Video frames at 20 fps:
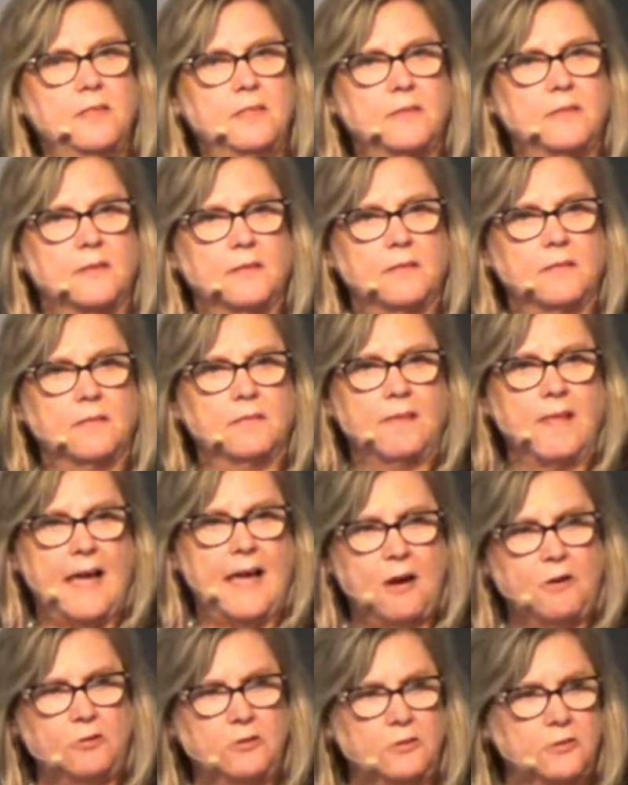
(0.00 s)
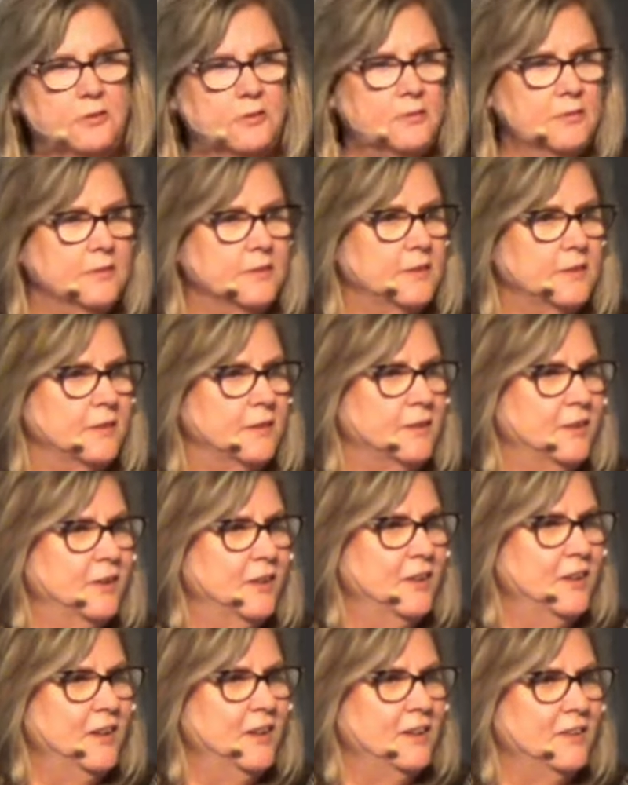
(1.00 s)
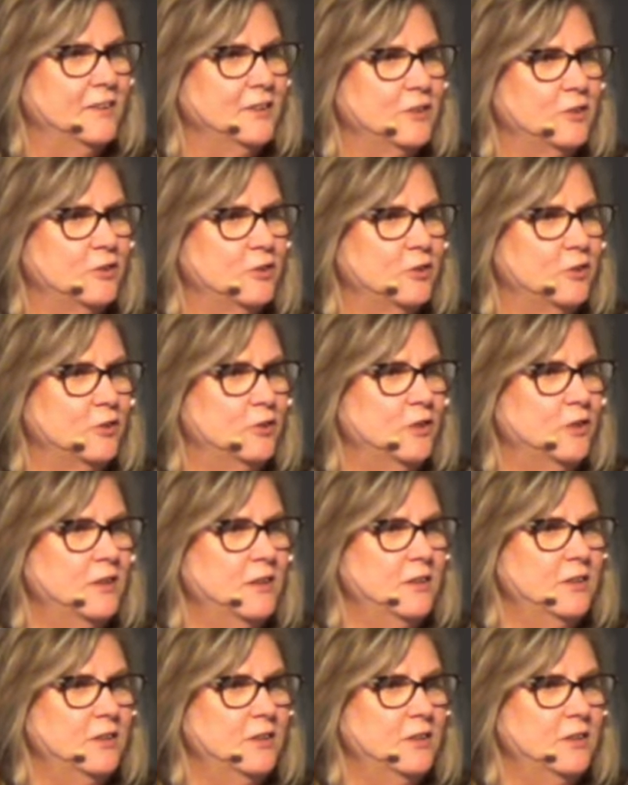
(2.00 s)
the louder the little